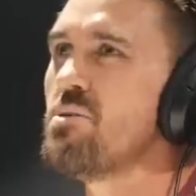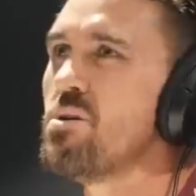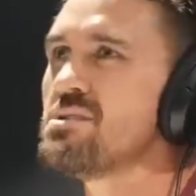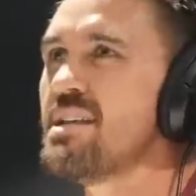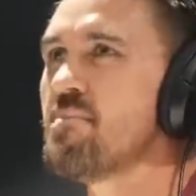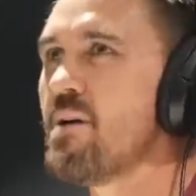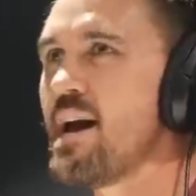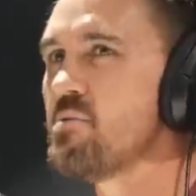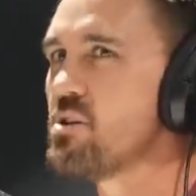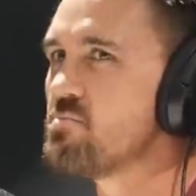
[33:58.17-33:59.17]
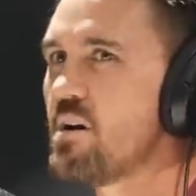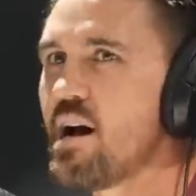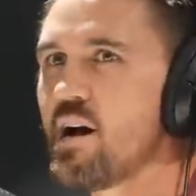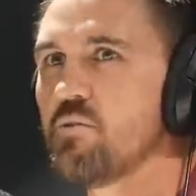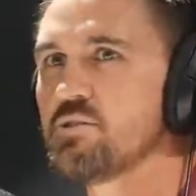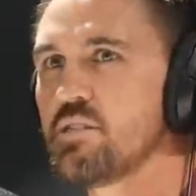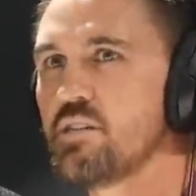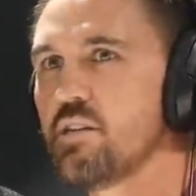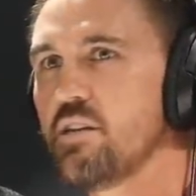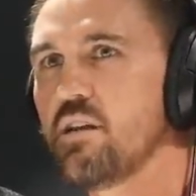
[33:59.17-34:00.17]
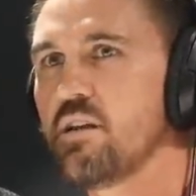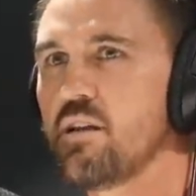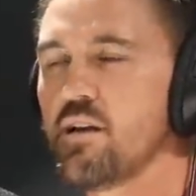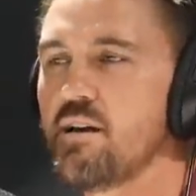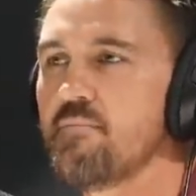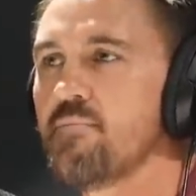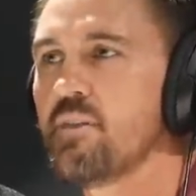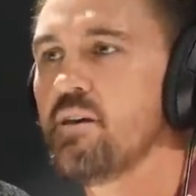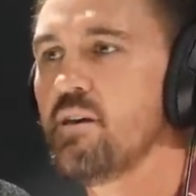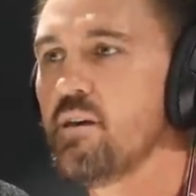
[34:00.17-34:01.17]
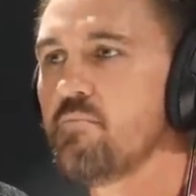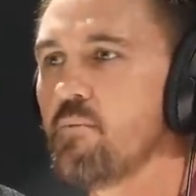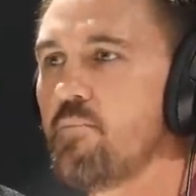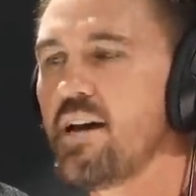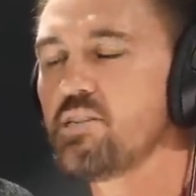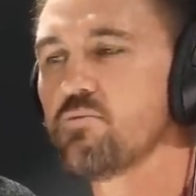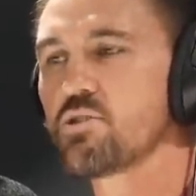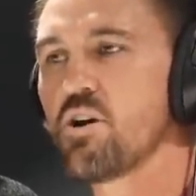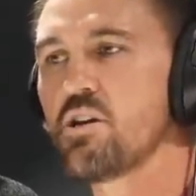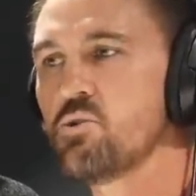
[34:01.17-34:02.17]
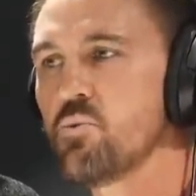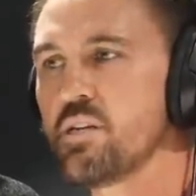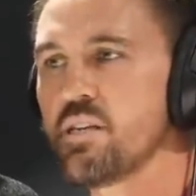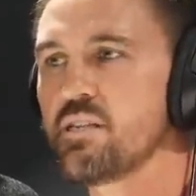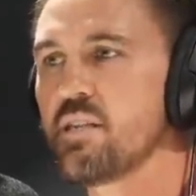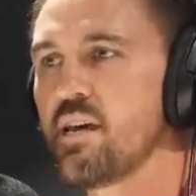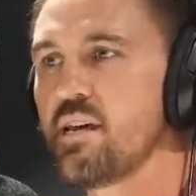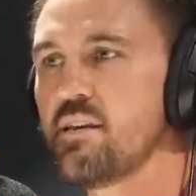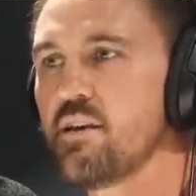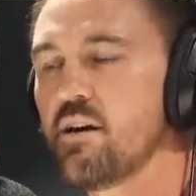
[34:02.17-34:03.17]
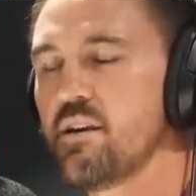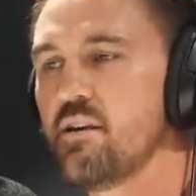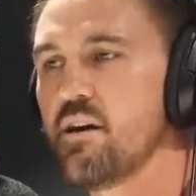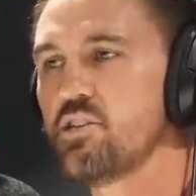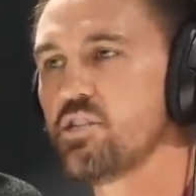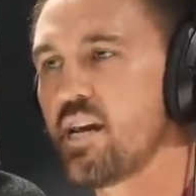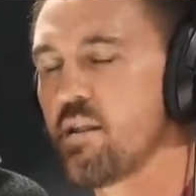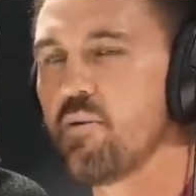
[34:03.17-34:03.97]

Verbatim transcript: it wasn't that bad because my heart wasn't in it. Um, my passion was kind of dwindling then. I, I just had a